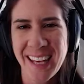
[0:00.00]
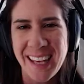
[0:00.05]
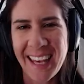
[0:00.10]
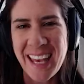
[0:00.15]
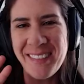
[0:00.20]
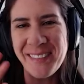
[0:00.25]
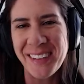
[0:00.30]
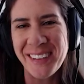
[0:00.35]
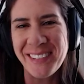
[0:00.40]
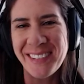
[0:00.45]
Hey
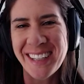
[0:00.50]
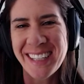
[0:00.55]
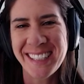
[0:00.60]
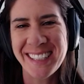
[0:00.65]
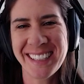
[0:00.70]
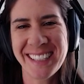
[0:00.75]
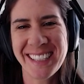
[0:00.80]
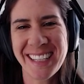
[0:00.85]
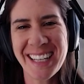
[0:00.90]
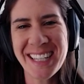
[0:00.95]

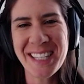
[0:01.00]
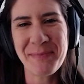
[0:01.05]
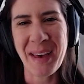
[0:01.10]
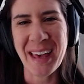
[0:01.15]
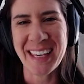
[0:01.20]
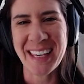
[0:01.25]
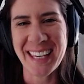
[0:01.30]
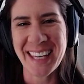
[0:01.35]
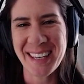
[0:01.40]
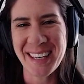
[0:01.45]
everyone, it's
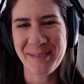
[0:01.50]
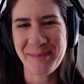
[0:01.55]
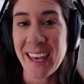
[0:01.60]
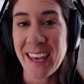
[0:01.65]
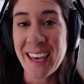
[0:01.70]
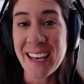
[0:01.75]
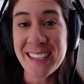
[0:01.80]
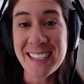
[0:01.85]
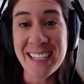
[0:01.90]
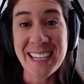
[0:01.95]
Becky,
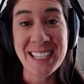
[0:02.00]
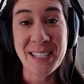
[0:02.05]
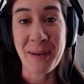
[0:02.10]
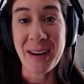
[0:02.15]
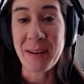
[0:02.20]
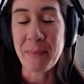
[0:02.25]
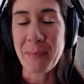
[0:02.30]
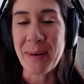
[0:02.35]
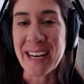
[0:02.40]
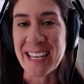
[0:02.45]
and it has
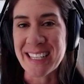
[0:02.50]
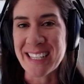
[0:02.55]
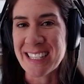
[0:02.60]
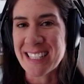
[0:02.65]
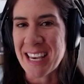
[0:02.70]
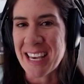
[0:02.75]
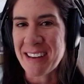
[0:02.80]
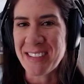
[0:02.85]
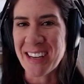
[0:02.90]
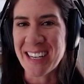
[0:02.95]
been a minute since
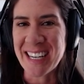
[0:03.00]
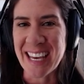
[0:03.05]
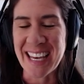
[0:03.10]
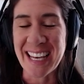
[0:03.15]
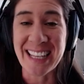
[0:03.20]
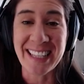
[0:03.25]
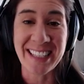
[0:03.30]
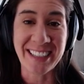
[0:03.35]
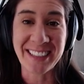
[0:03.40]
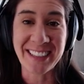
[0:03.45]
I've done
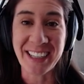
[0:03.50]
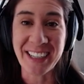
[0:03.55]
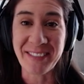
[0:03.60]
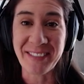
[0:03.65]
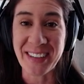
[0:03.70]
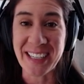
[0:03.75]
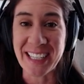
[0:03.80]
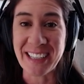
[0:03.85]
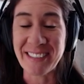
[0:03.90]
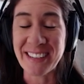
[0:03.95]
a dirt art
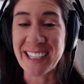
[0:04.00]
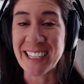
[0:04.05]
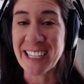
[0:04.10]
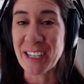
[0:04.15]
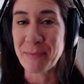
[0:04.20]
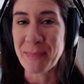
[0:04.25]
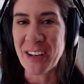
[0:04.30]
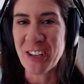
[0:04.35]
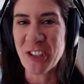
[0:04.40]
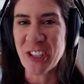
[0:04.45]
video here
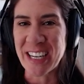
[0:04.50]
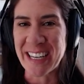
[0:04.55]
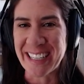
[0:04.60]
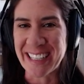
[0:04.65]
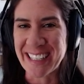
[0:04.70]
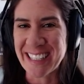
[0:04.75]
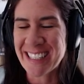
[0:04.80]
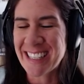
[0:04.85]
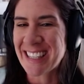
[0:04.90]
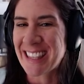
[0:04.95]
on my
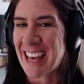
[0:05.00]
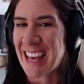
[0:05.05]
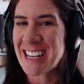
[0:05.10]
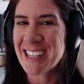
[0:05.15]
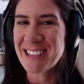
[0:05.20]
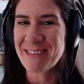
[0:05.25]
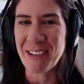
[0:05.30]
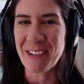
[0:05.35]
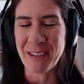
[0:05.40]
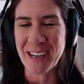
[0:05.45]
channel, so that
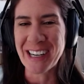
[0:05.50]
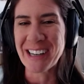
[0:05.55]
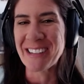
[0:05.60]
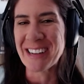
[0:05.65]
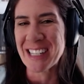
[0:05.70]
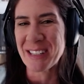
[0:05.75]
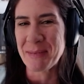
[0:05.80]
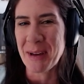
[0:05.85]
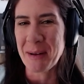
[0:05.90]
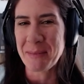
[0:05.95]
is what we're
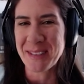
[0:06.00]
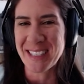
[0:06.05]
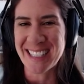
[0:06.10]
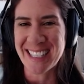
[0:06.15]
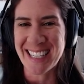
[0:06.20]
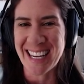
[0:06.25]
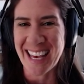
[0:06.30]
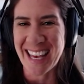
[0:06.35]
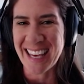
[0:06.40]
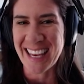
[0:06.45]
going to be up to
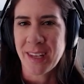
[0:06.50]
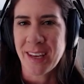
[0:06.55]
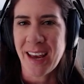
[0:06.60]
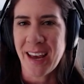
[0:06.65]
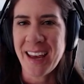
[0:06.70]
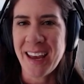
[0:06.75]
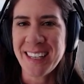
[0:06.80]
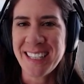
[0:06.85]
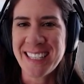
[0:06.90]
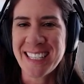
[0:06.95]
today.
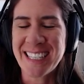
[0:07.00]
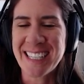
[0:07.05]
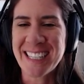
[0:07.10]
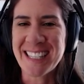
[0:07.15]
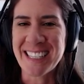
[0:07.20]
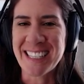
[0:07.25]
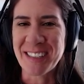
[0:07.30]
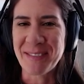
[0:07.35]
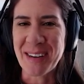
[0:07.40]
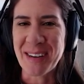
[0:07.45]
I like to
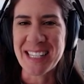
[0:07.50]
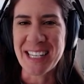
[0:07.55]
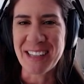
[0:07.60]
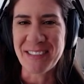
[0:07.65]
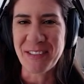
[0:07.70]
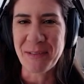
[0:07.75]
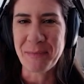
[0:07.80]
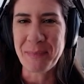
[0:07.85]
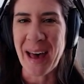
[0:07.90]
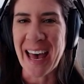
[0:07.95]
consider
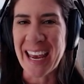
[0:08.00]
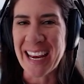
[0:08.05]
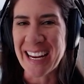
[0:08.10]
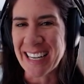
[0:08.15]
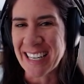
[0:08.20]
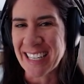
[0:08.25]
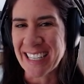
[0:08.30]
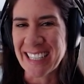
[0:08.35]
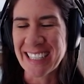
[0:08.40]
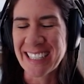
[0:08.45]
myself a
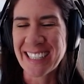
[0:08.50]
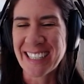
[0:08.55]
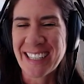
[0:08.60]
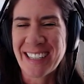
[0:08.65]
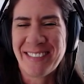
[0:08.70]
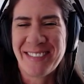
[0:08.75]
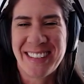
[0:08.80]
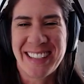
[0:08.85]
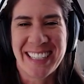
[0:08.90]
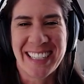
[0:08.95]
pioneer
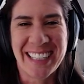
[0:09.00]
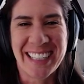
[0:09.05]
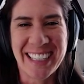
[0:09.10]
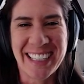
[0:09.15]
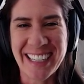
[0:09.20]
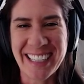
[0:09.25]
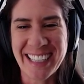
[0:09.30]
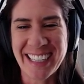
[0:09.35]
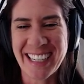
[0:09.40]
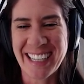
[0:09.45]
of dirt
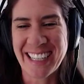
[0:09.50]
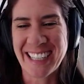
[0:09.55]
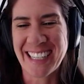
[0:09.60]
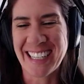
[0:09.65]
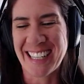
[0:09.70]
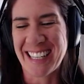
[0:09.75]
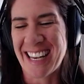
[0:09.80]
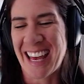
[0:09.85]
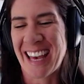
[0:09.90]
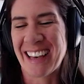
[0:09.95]
art here
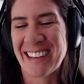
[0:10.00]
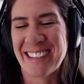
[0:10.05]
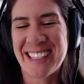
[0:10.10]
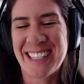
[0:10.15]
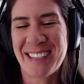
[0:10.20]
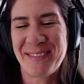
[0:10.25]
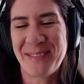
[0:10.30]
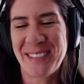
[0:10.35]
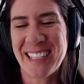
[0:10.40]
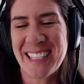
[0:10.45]
in House
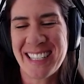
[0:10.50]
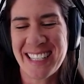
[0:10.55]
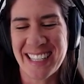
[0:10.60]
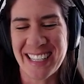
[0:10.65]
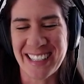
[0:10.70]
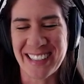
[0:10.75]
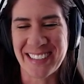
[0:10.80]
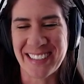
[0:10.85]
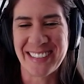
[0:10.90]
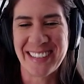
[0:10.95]
Flipper
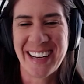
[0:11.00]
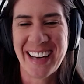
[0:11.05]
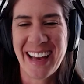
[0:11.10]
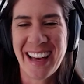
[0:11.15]
2.